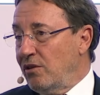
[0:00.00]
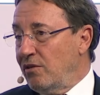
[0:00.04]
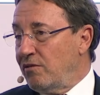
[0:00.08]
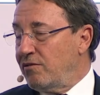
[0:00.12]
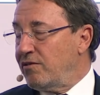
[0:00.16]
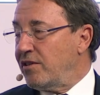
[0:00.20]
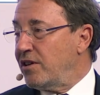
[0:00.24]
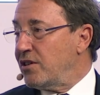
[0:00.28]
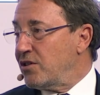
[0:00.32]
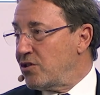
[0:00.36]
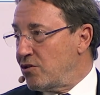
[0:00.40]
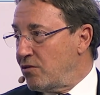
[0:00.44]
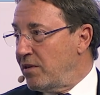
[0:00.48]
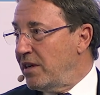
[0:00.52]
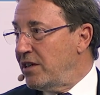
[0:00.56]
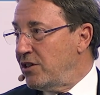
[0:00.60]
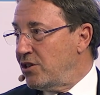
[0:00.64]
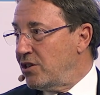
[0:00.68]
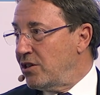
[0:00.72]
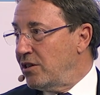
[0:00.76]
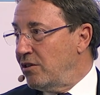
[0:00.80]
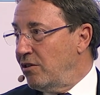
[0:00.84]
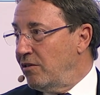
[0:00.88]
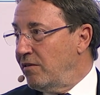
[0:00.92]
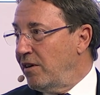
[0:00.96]

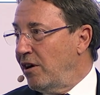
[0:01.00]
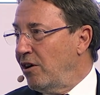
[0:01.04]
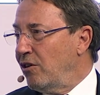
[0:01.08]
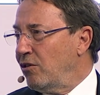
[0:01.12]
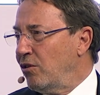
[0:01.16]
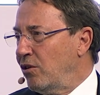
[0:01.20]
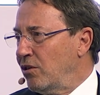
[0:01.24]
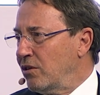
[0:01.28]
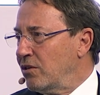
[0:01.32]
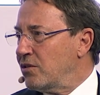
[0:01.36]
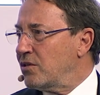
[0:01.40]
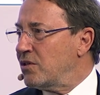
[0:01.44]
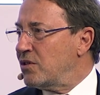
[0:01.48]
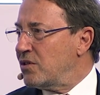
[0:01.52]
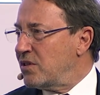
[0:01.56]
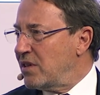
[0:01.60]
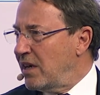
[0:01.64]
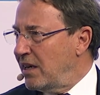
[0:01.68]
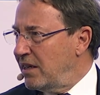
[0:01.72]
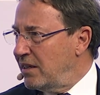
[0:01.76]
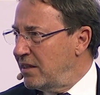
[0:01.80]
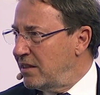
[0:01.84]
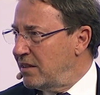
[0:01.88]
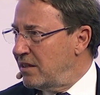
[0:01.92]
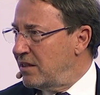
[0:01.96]
frustration of how long
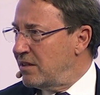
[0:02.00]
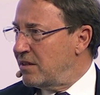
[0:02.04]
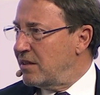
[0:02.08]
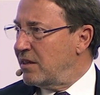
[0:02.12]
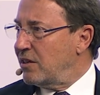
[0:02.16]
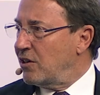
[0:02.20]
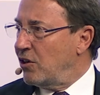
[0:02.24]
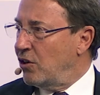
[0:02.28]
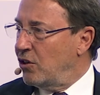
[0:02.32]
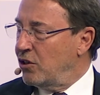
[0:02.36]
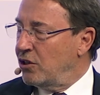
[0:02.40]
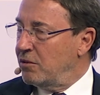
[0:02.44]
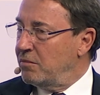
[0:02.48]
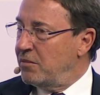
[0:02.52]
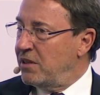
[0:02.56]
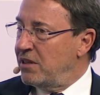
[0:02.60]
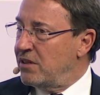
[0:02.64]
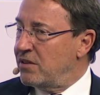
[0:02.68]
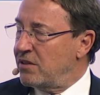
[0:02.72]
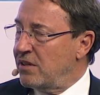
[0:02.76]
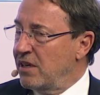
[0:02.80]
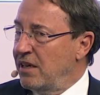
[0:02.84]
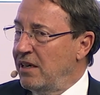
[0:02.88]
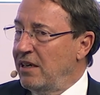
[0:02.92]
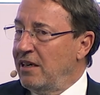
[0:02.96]
societies,
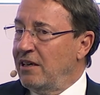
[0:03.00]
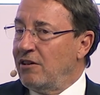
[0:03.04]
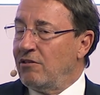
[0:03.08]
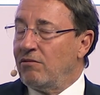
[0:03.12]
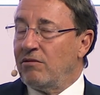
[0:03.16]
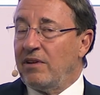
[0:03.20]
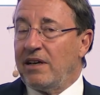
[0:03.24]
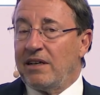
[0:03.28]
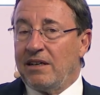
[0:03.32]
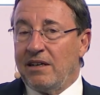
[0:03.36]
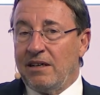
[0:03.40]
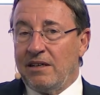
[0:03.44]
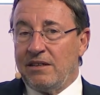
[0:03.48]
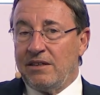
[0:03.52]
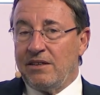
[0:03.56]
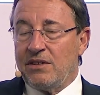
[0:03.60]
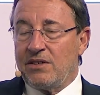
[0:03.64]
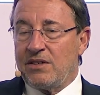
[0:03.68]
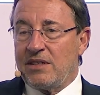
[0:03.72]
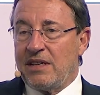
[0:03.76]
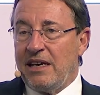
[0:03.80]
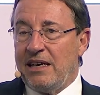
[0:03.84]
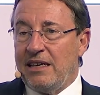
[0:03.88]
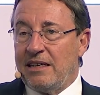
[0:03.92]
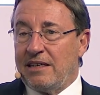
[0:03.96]
economies, regulators
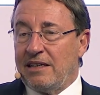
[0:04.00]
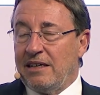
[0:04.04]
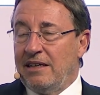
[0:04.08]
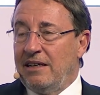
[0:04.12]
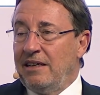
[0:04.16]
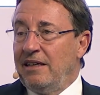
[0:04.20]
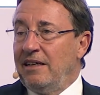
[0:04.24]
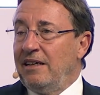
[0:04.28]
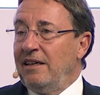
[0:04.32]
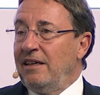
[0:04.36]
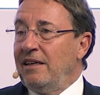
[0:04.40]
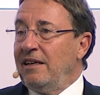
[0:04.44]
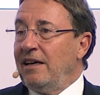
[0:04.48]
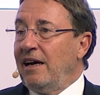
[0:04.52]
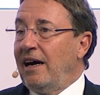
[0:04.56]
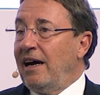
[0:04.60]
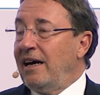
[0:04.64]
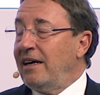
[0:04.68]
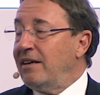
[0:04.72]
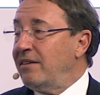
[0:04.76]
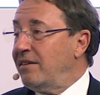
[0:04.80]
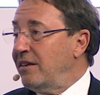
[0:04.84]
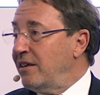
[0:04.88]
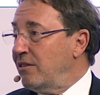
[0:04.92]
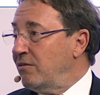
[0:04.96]
take,
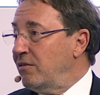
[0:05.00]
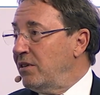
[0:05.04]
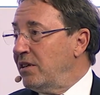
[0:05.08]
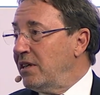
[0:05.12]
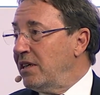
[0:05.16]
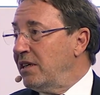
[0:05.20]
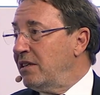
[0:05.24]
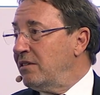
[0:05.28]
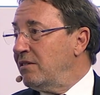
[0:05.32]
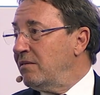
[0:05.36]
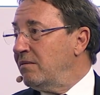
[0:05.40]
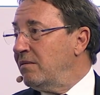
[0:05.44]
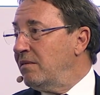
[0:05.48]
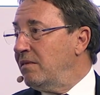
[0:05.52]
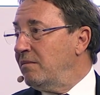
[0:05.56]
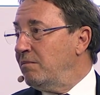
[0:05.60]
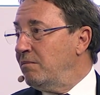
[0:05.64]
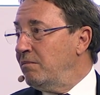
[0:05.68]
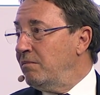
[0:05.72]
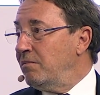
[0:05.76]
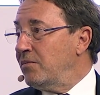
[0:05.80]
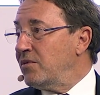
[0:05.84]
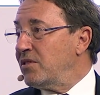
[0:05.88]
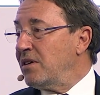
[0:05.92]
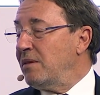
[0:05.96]
I think we can
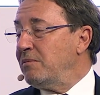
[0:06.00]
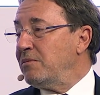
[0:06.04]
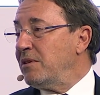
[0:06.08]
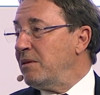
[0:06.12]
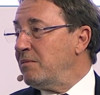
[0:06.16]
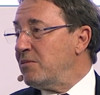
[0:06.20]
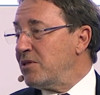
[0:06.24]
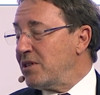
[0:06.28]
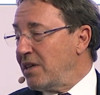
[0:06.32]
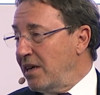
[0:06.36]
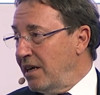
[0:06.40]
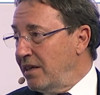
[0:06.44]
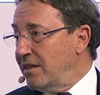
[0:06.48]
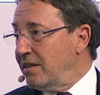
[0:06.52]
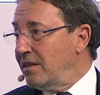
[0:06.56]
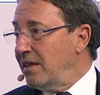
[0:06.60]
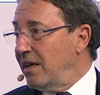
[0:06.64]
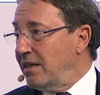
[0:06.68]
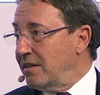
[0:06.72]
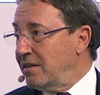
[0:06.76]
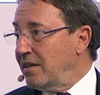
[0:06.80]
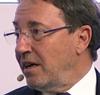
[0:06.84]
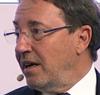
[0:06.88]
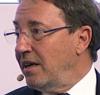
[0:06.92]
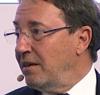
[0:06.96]
sometimes cut
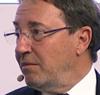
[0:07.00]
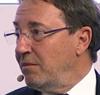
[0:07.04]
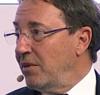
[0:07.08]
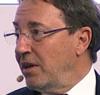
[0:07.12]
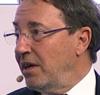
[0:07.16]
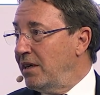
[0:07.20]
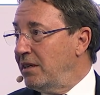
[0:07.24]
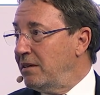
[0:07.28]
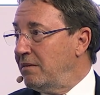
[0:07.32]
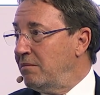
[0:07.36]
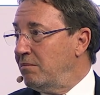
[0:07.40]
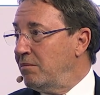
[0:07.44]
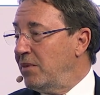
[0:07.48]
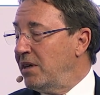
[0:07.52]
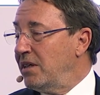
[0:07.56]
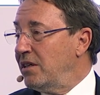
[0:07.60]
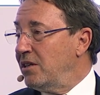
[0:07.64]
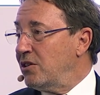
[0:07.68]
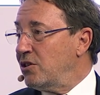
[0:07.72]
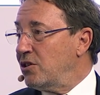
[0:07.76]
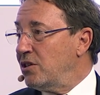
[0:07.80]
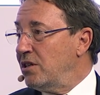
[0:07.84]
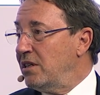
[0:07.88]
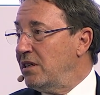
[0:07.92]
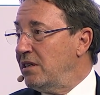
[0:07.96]
that timeline by
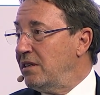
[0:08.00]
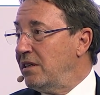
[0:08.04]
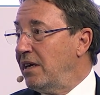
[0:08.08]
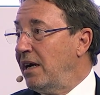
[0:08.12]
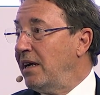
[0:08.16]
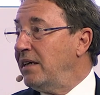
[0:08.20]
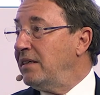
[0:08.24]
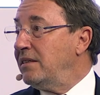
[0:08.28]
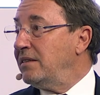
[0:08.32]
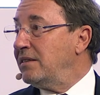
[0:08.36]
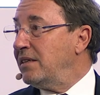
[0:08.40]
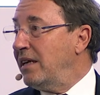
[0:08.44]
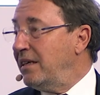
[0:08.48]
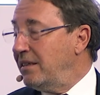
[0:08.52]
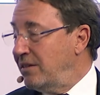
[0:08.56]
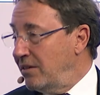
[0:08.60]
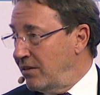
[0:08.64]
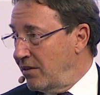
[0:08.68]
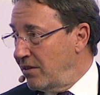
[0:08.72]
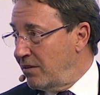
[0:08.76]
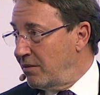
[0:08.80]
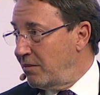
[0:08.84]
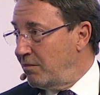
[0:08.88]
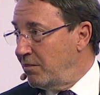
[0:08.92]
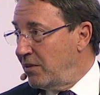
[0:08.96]
literally
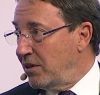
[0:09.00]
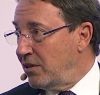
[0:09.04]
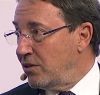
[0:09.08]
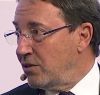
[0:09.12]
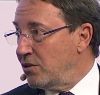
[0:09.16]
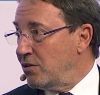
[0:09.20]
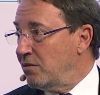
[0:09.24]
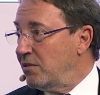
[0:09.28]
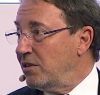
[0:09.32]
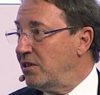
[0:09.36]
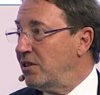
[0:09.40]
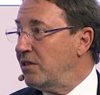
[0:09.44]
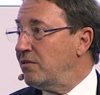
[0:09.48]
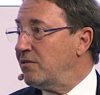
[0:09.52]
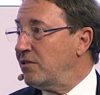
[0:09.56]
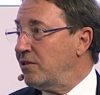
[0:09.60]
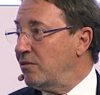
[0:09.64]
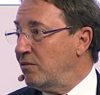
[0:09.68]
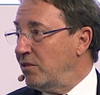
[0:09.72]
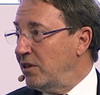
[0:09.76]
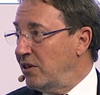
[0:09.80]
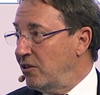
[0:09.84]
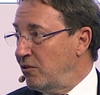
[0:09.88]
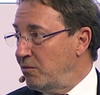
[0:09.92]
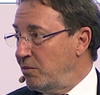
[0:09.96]
9/10 because of a different
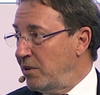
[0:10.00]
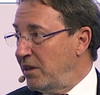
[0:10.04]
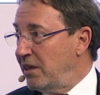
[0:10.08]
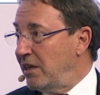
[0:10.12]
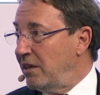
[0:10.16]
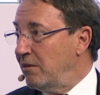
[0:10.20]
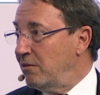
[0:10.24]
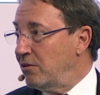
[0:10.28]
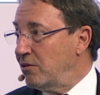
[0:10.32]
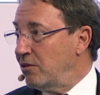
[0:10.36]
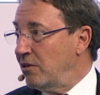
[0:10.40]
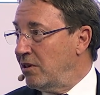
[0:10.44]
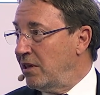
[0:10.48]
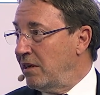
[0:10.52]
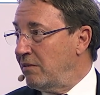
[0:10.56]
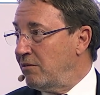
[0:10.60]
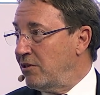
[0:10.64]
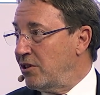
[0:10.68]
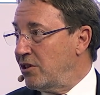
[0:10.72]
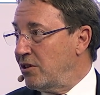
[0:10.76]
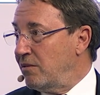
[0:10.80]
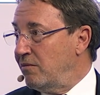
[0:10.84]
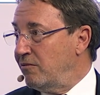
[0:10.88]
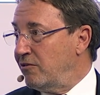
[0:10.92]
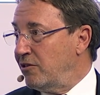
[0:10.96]
way of being able to
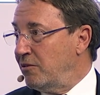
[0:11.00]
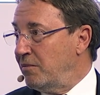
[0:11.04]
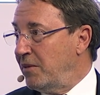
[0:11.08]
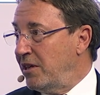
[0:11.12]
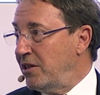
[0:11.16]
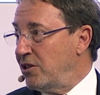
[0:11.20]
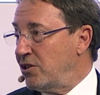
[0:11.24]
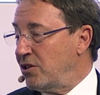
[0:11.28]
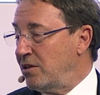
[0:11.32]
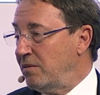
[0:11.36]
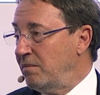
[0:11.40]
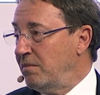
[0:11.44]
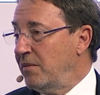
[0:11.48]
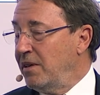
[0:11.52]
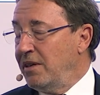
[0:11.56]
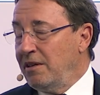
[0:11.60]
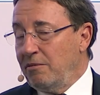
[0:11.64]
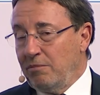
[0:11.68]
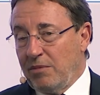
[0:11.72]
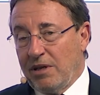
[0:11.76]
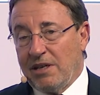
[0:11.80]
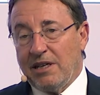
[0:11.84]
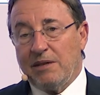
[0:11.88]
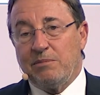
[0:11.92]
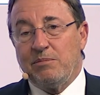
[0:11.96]
leverage information.
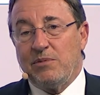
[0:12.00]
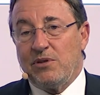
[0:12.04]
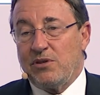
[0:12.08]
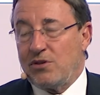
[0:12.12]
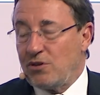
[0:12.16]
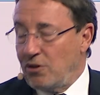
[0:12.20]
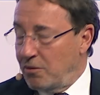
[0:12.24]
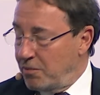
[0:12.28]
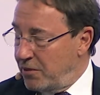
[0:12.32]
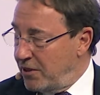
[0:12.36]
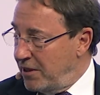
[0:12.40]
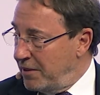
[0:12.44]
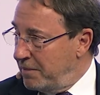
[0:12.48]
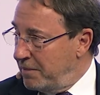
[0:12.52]
But let me stop here.